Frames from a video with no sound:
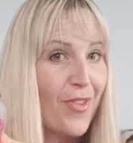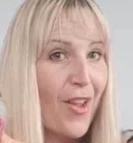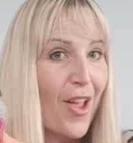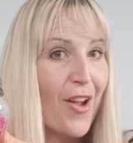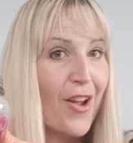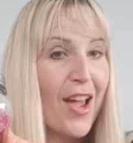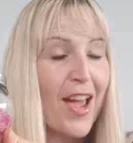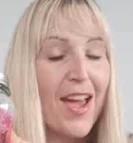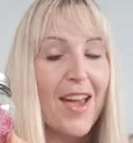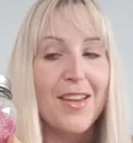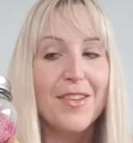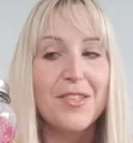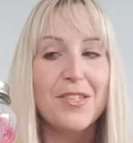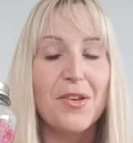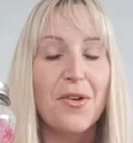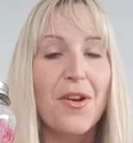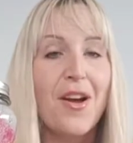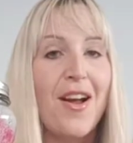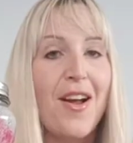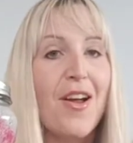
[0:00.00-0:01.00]
Okay,
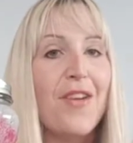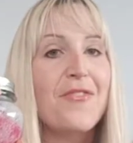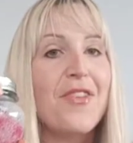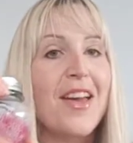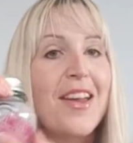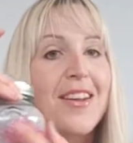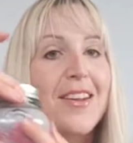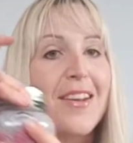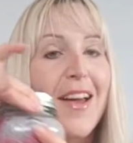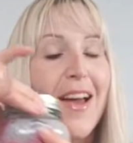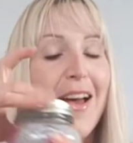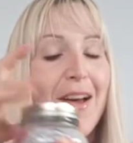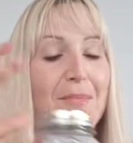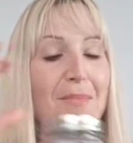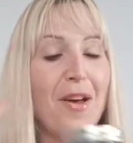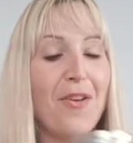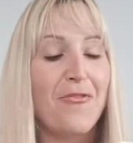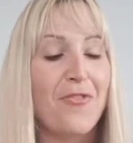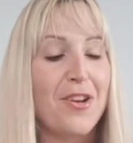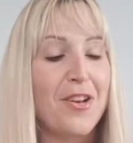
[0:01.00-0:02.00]
so I've had
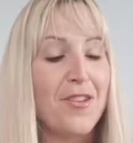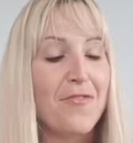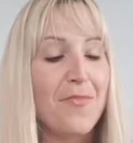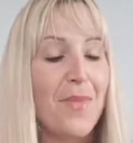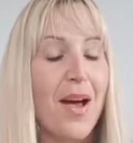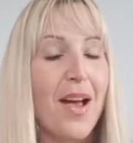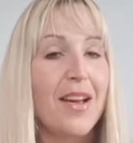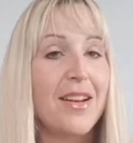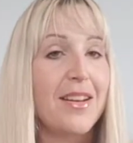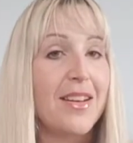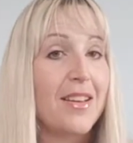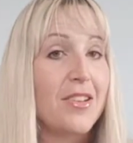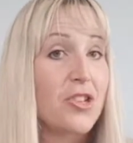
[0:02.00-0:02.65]
a friend of mine